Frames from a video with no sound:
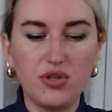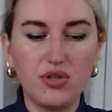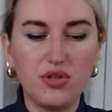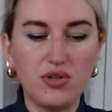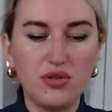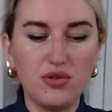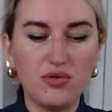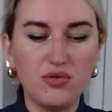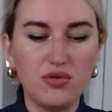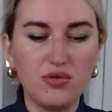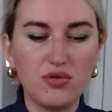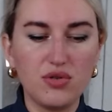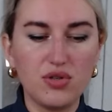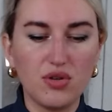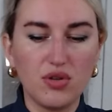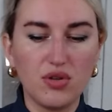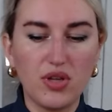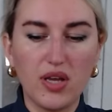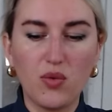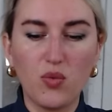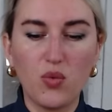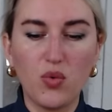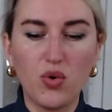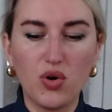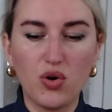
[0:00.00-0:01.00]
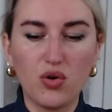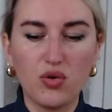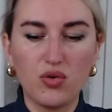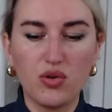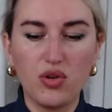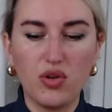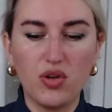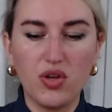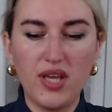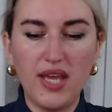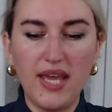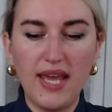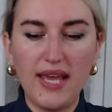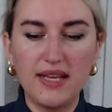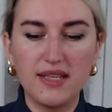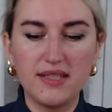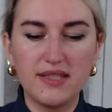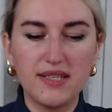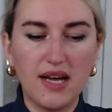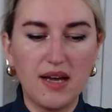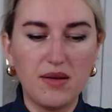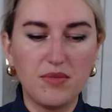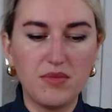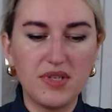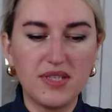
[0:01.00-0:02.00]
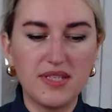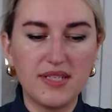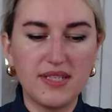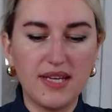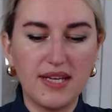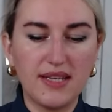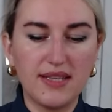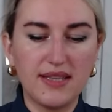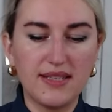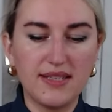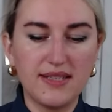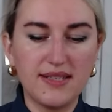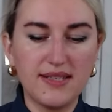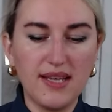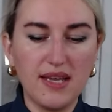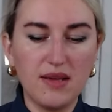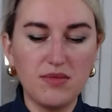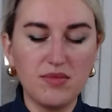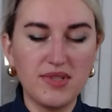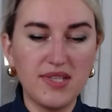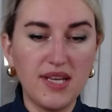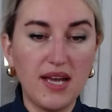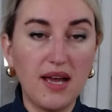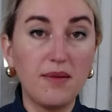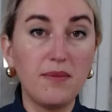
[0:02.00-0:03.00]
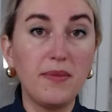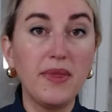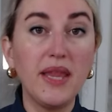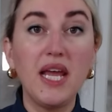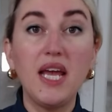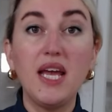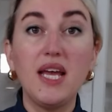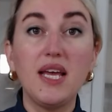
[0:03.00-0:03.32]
use or like work on your cake dummies at the same time,